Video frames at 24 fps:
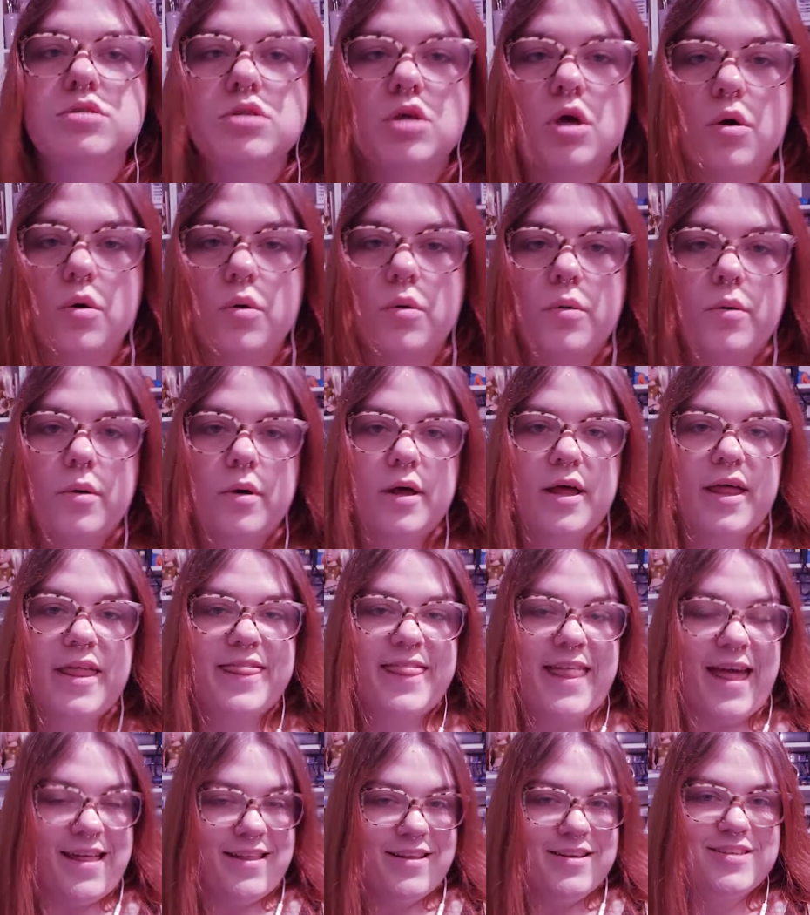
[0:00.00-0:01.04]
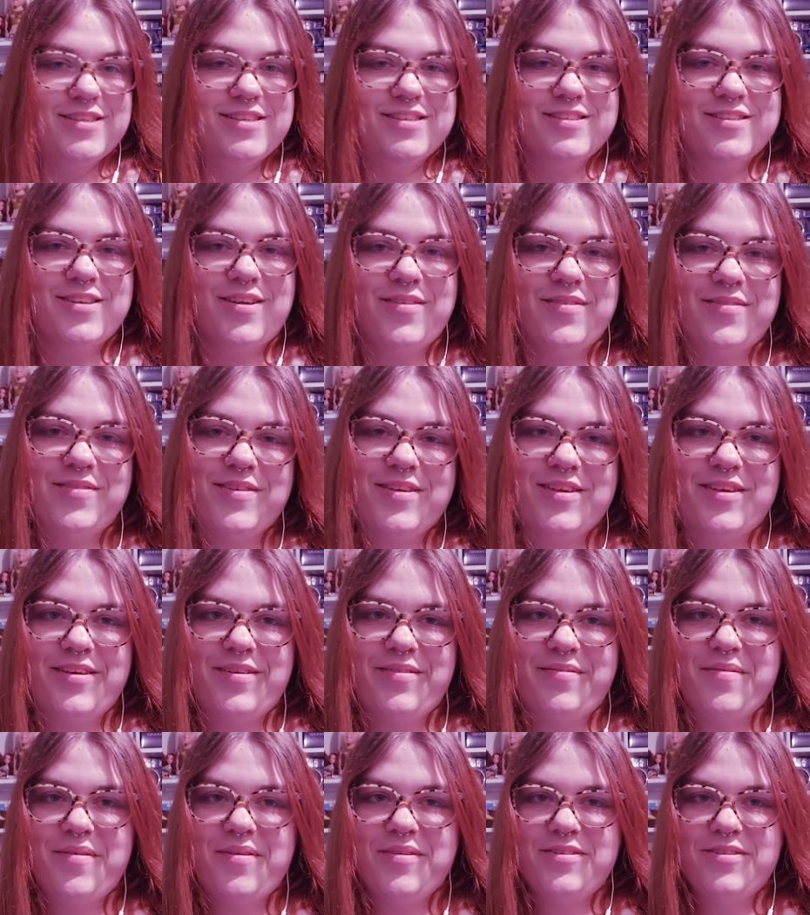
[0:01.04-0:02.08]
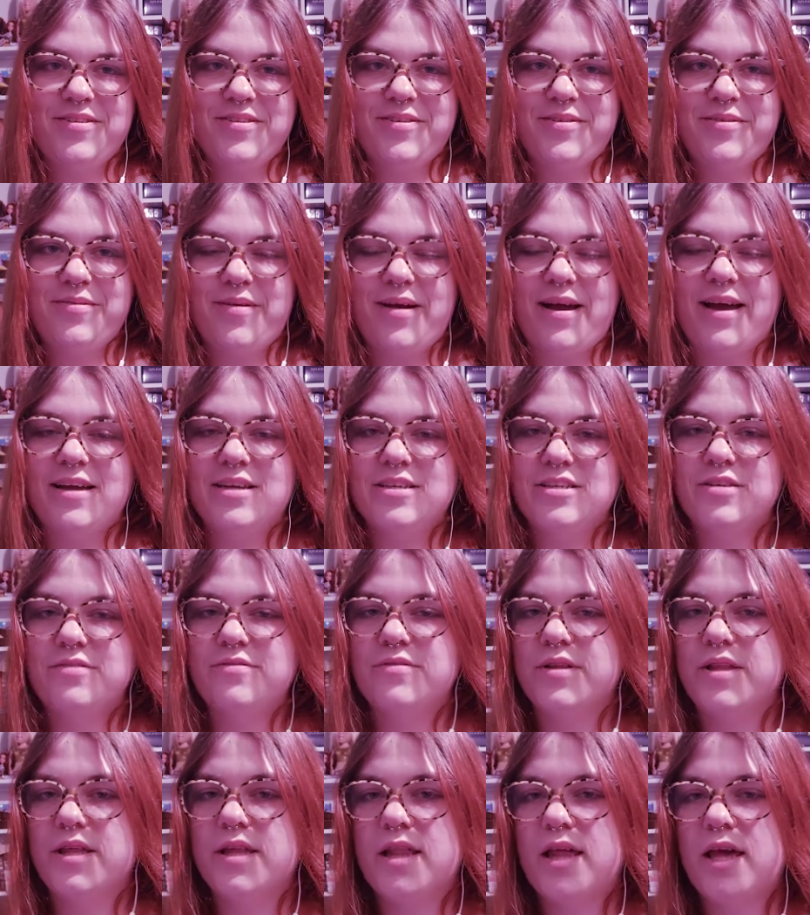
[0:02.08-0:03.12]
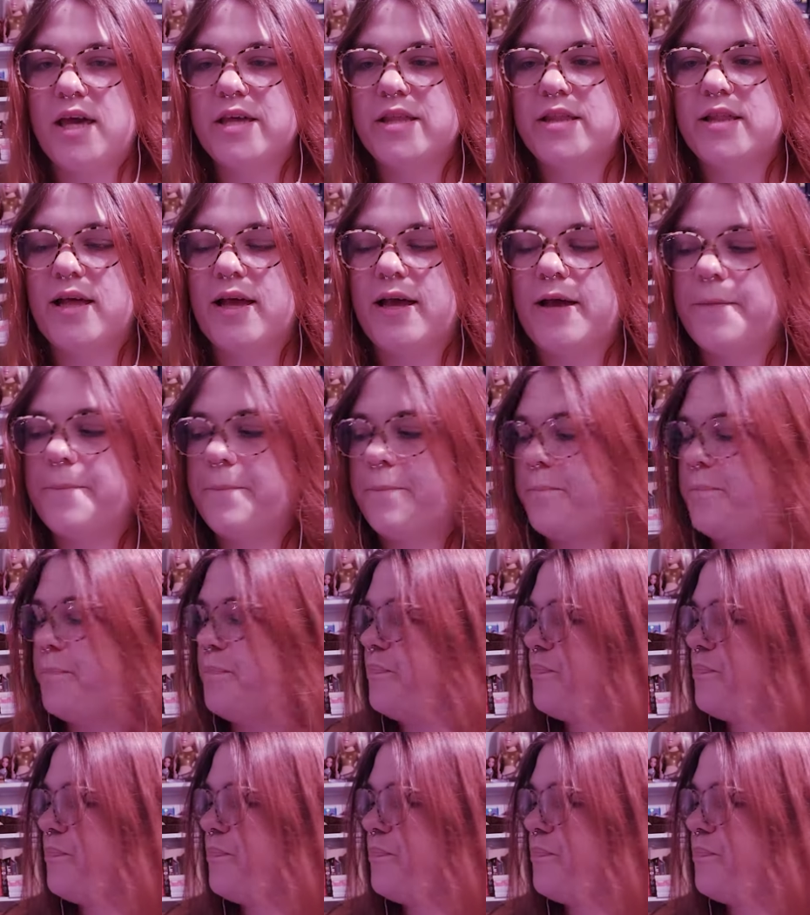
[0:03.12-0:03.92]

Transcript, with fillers: So, that looks so cute on you. I actually really like that.